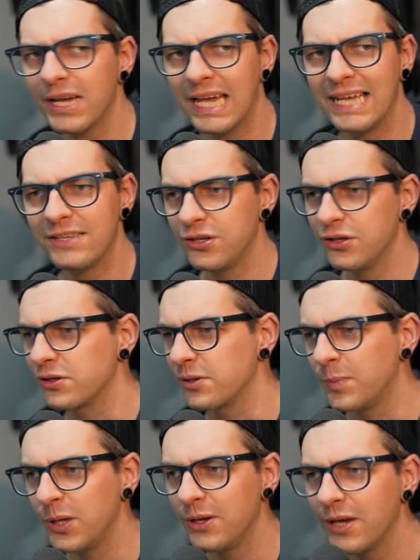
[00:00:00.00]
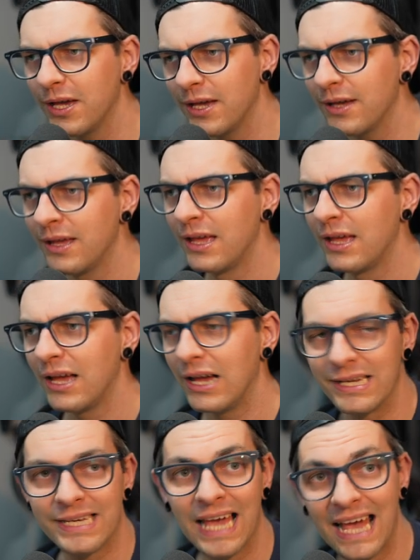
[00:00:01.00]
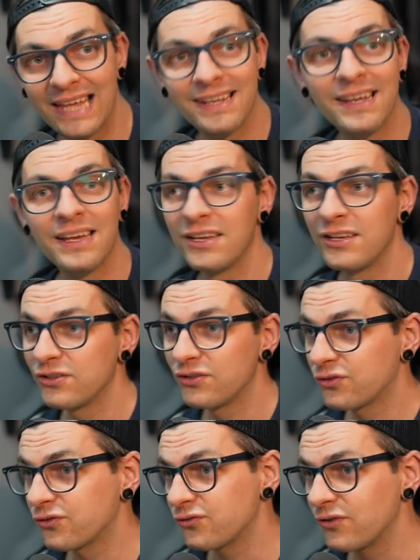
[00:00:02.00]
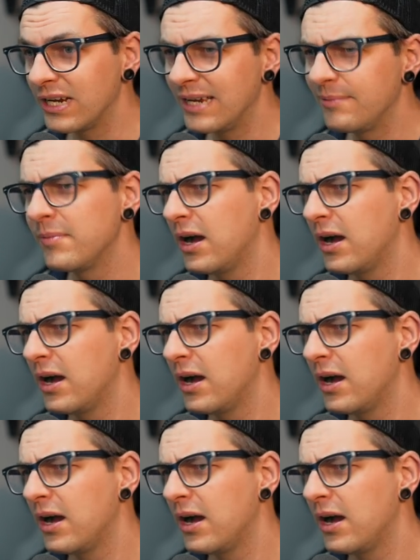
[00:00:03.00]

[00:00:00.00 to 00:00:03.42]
it into your computer, again, stream.